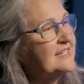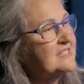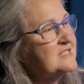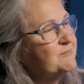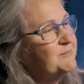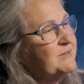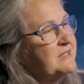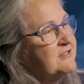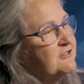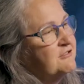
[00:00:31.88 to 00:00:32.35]
and
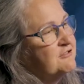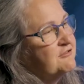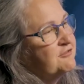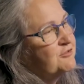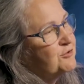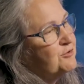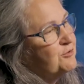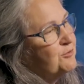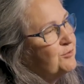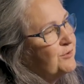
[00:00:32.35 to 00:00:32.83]
it's been known
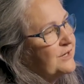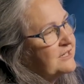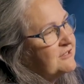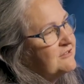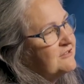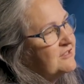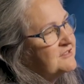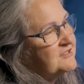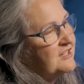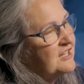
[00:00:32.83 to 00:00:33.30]
for quite a
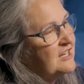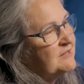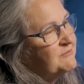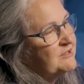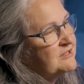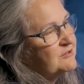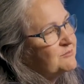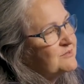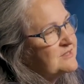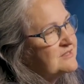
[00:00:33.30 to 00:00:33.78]
long time
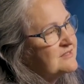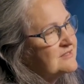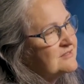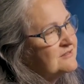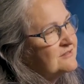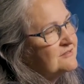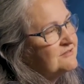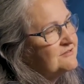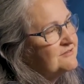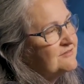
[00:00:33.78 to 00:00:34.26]
that there was this
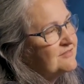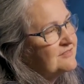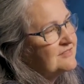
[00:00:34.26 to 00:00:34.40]
little